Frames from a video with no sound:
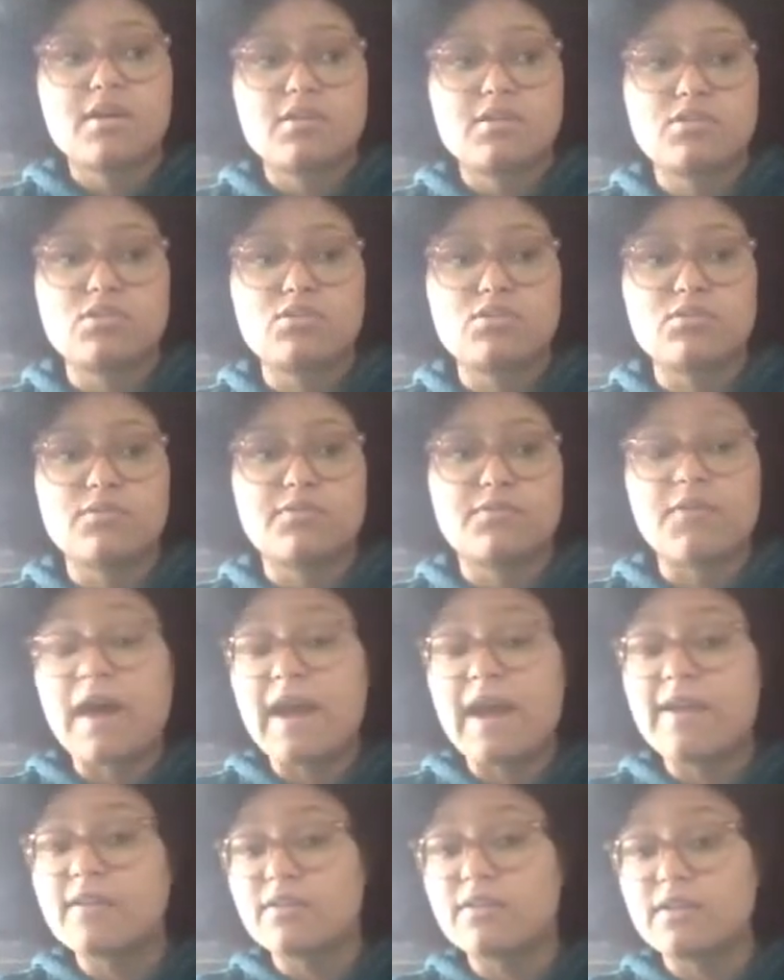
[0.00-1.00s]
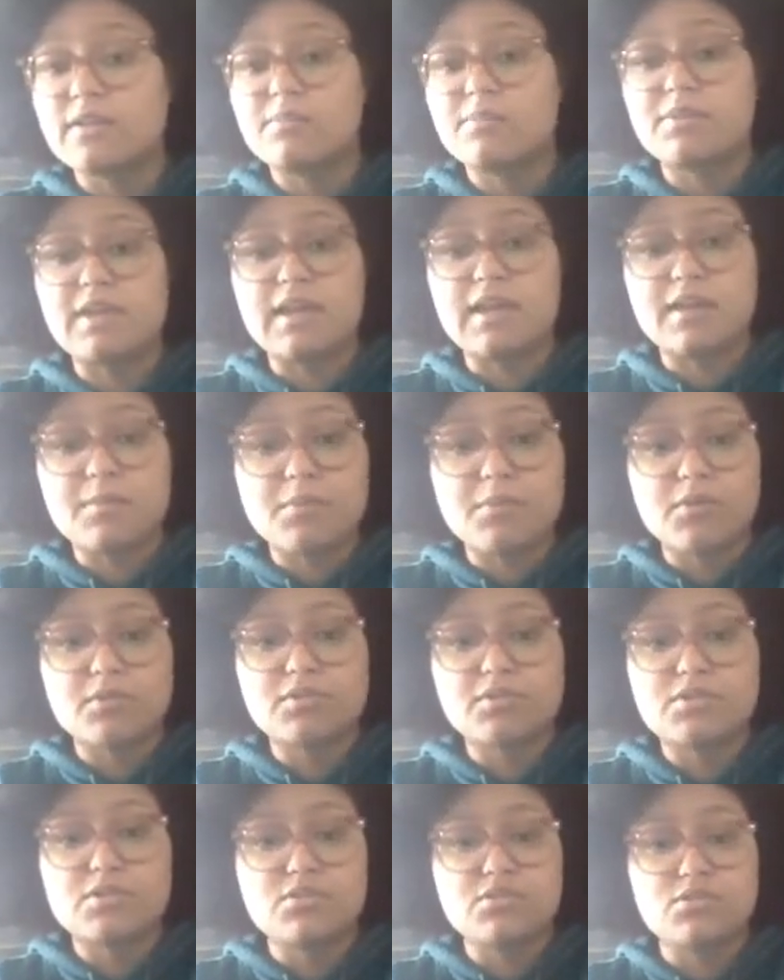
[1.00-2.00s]
to finally be able
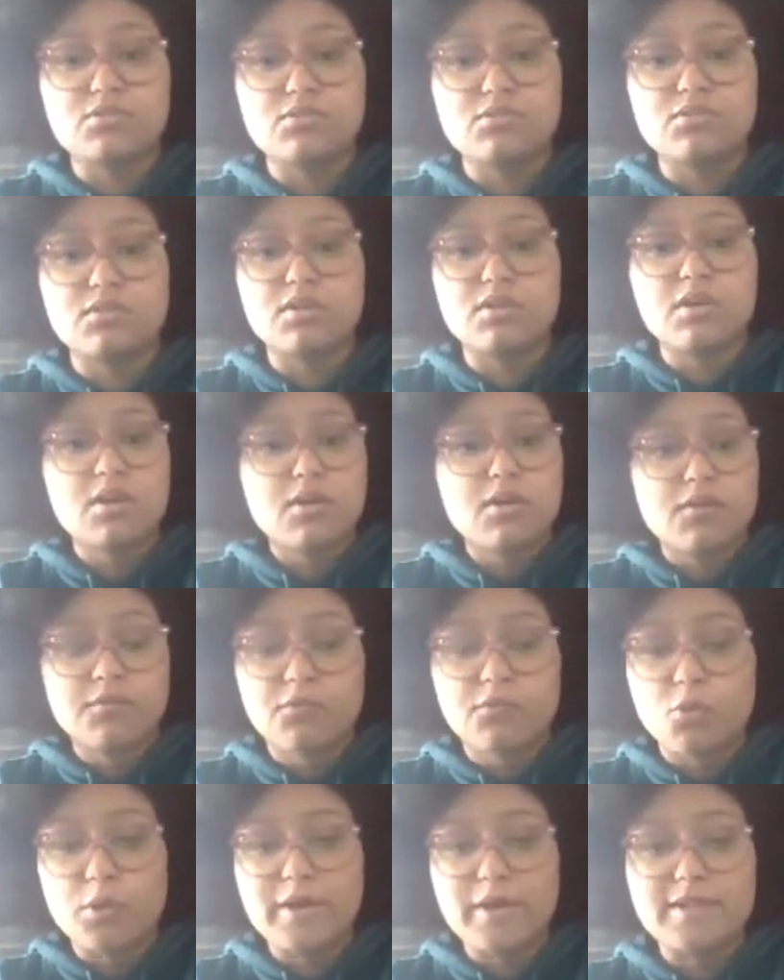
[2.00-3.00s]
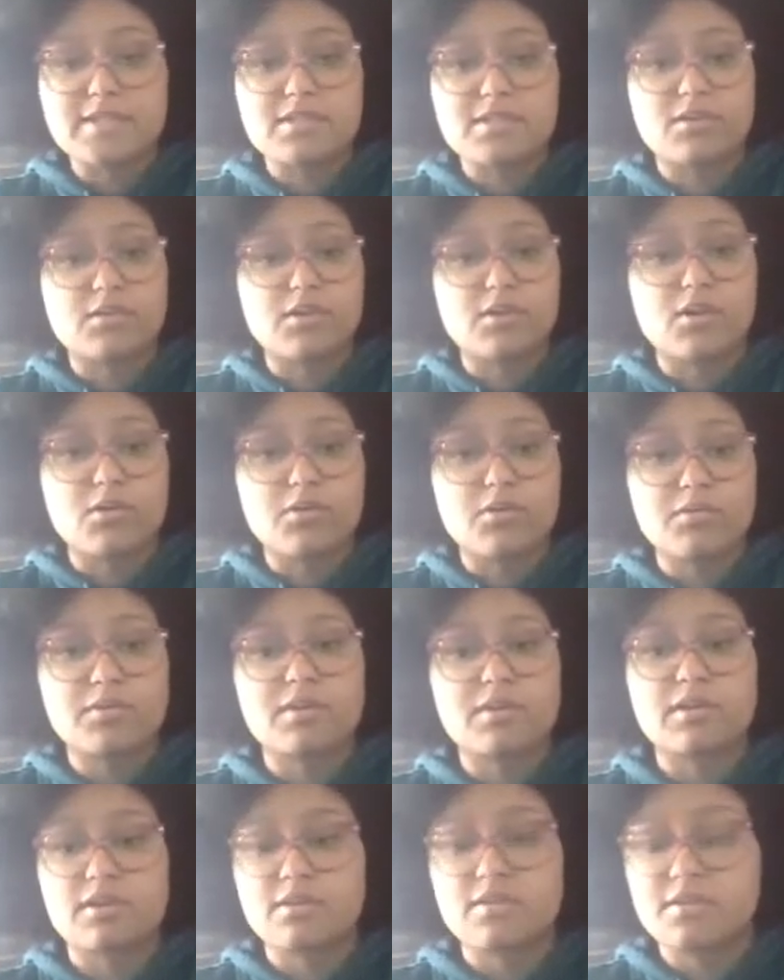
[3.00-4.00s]
to voice her
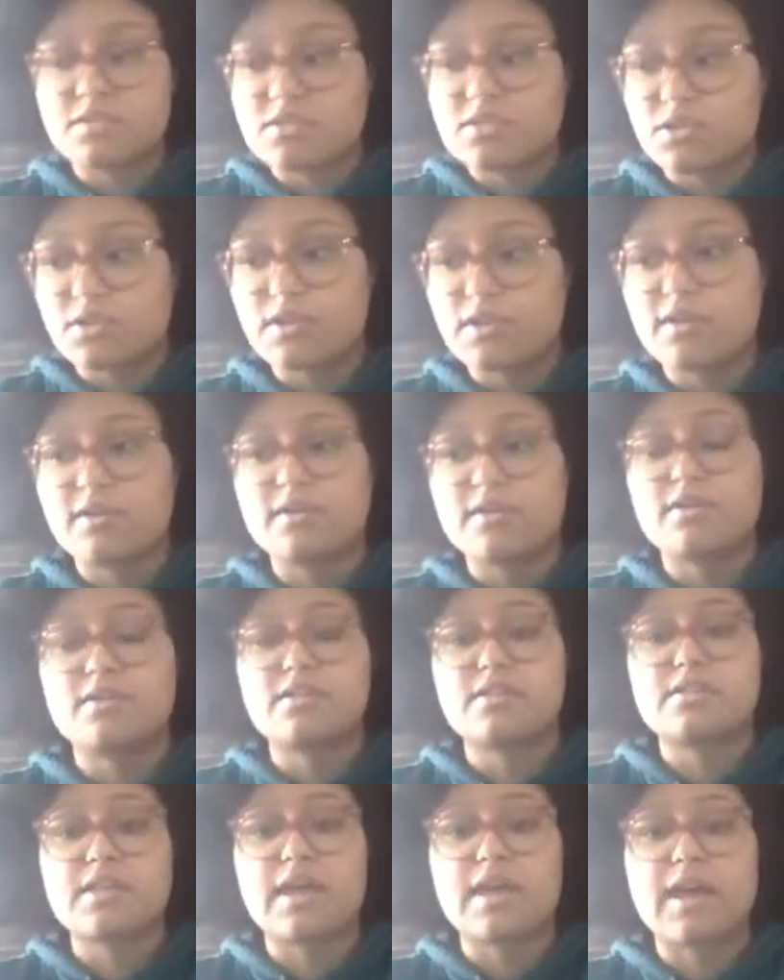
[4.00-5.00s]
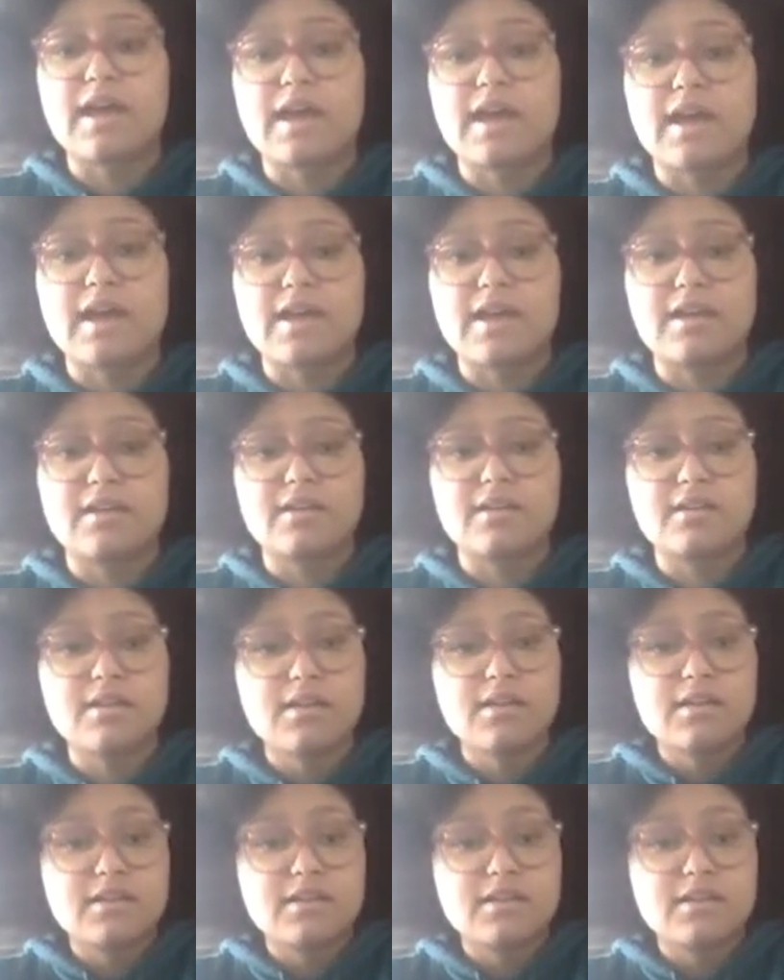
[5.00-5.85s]
own concerns and